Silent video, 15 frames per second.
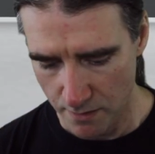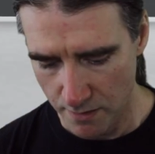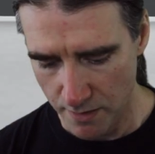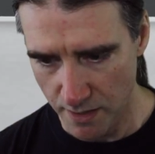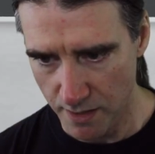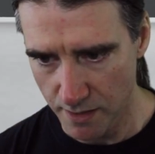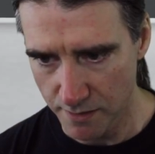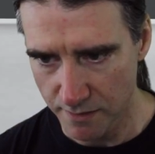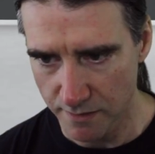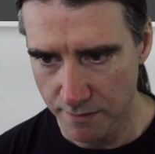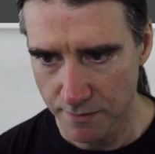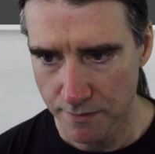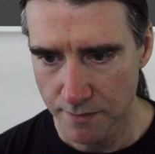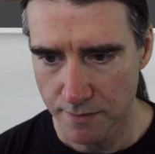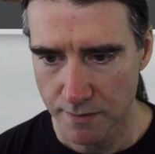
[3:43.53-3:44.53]
And
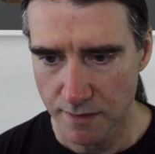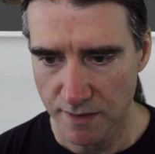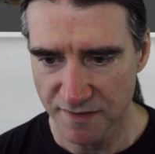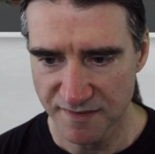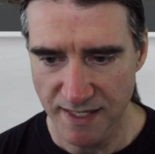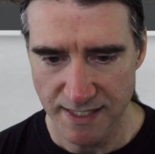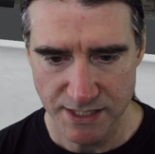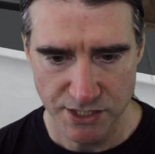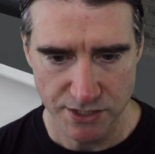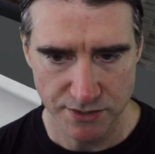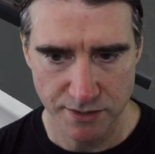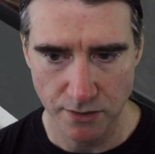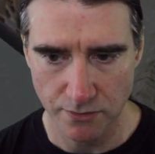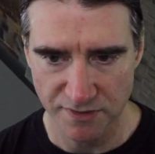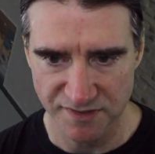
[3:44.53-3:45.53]
it's not
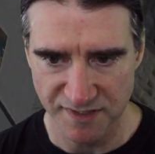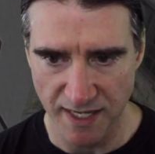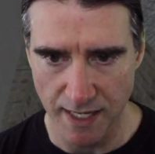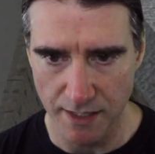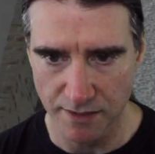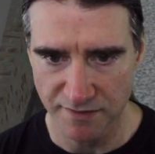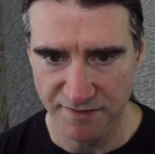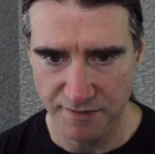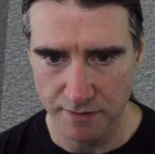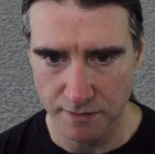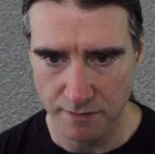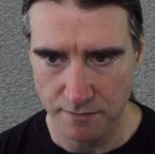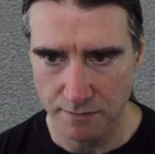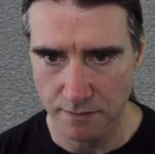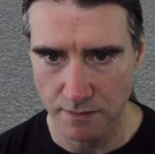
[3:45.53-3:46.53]
just go inside, it's
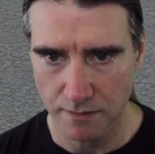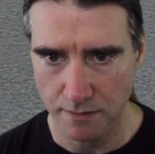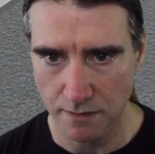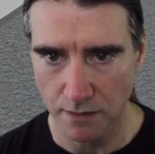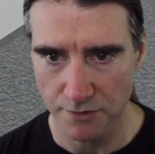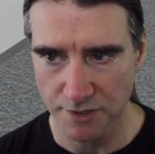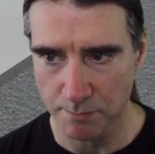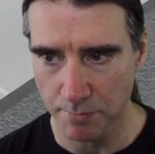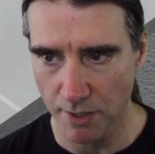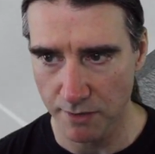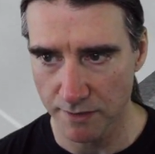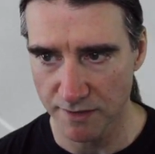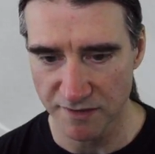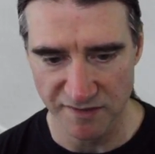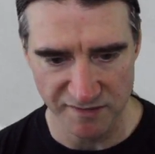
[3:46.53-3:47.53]
call it the
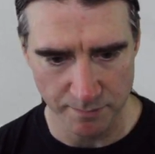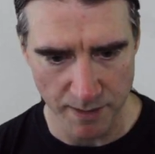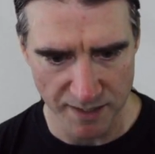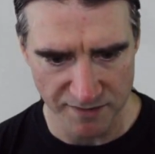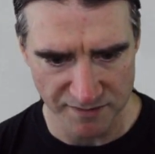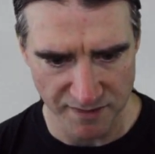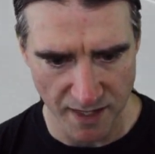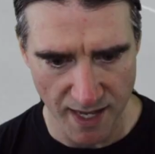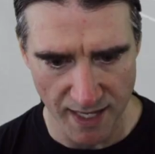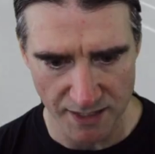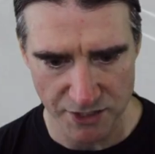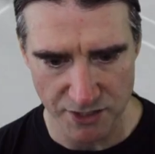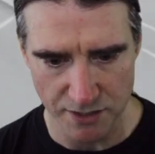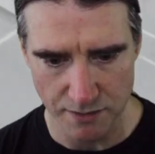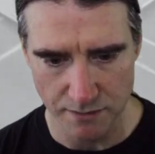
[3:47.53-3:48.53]
parking space
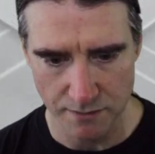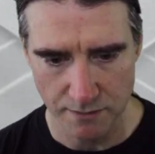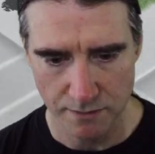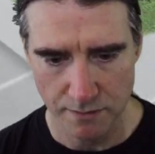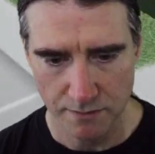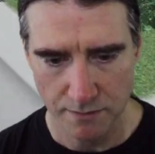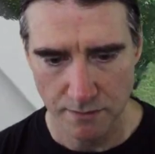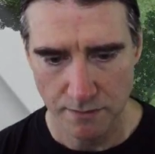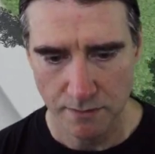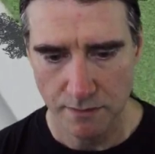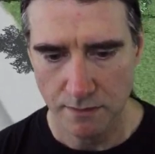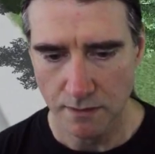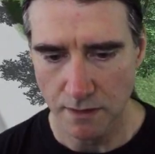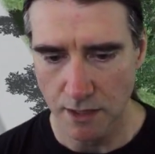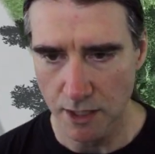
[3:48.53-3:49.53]
action,
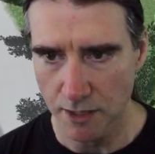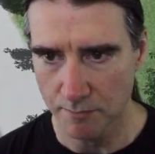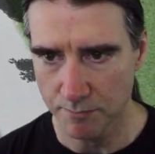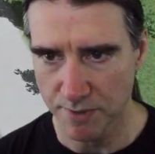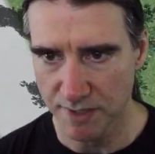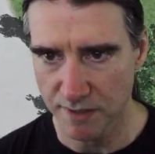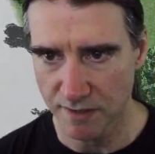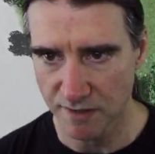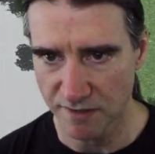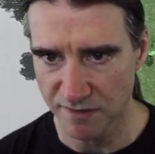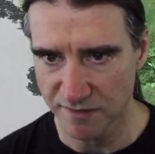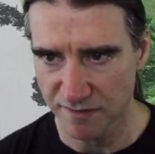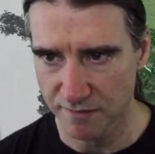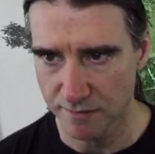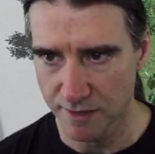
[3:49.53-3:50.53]

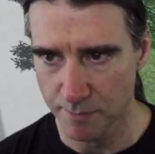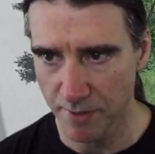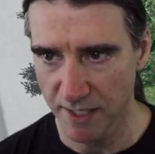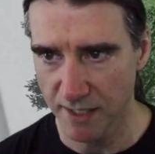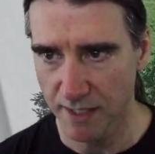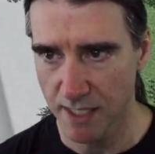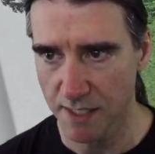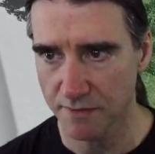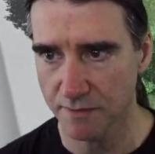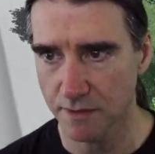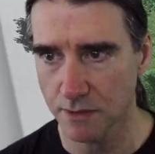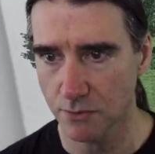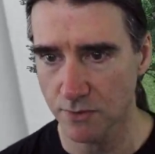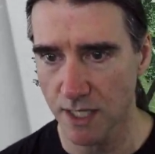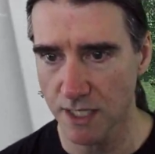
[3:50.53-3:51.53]
because depending on the
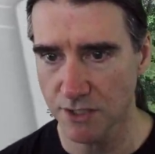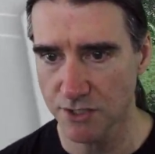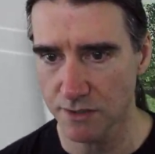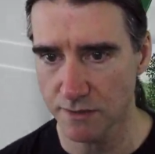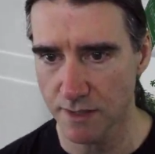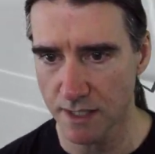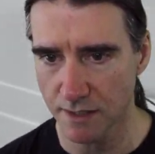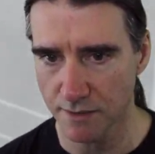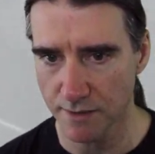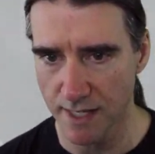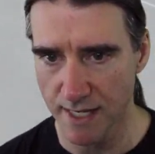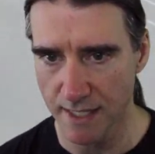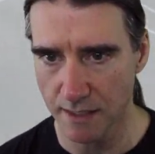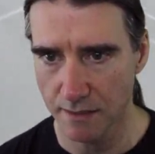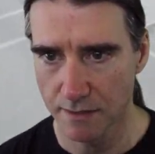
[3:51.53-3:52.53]
location that you're
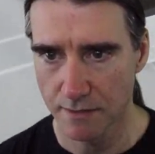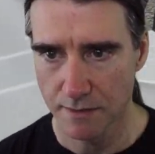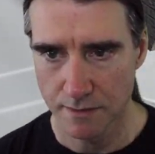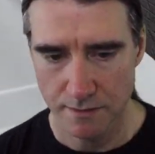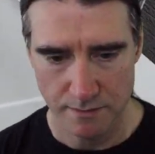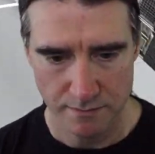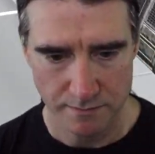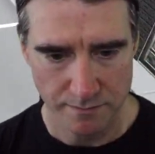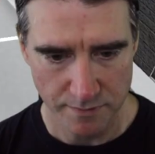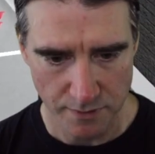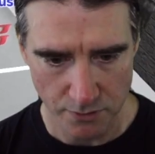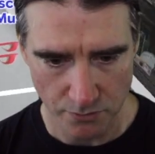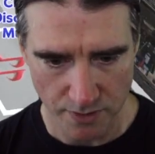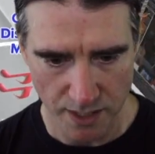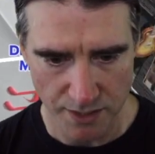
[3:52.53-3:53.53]
at,
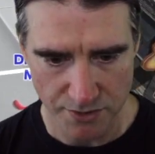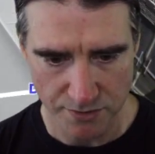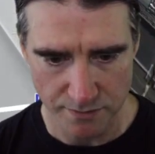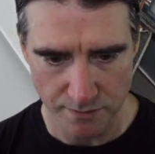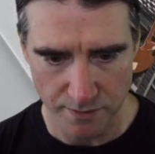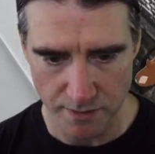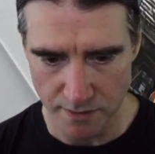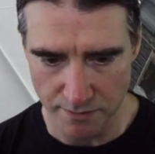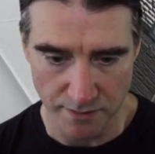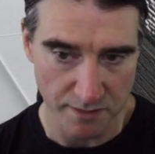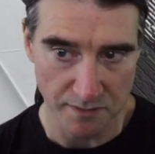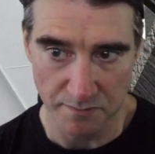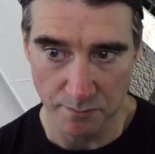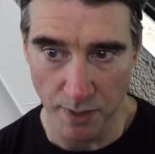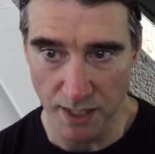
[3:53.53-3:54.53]

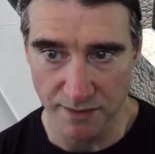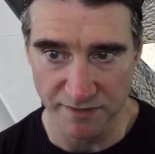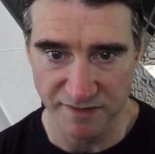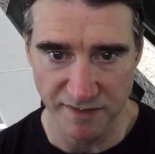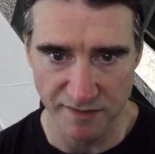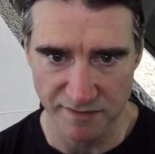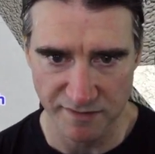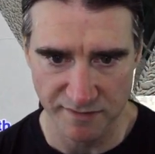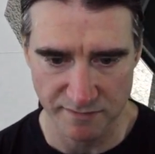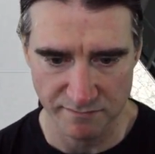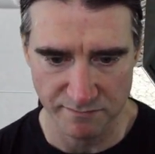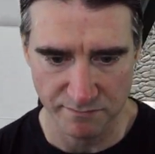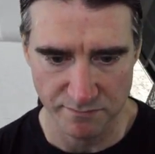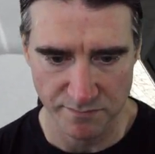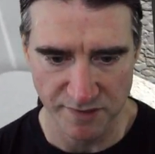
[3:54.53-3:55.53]
the button says
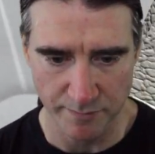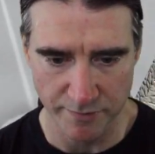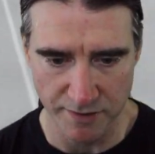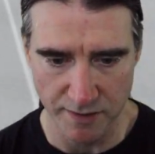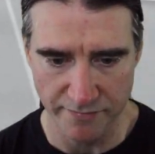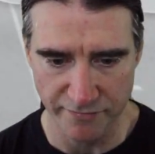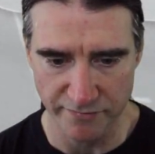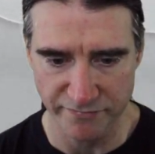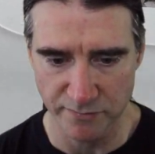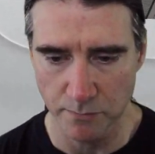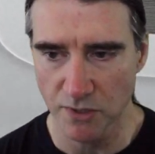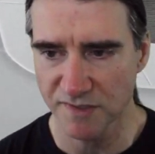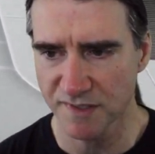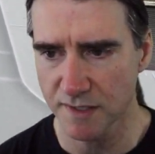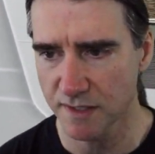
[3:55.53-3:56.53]
something different. For
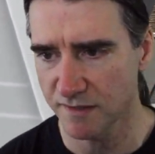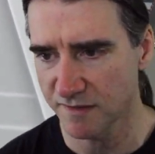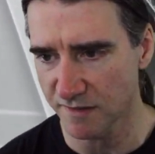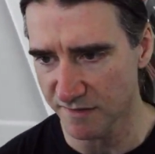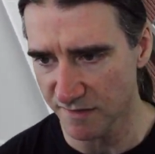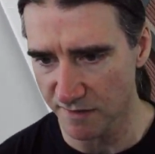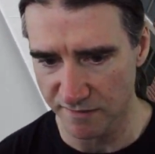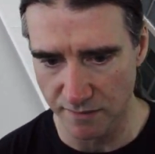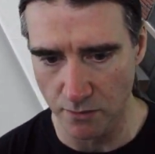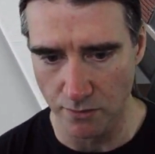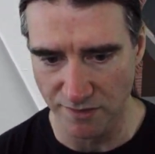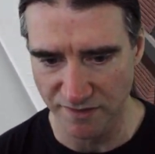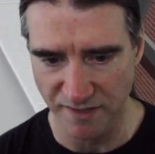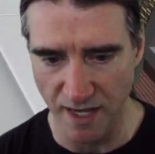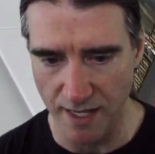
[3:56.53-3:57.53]
most things, it says go
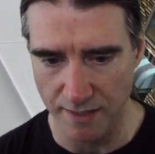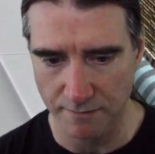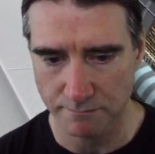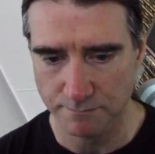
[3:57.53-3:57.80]
inside.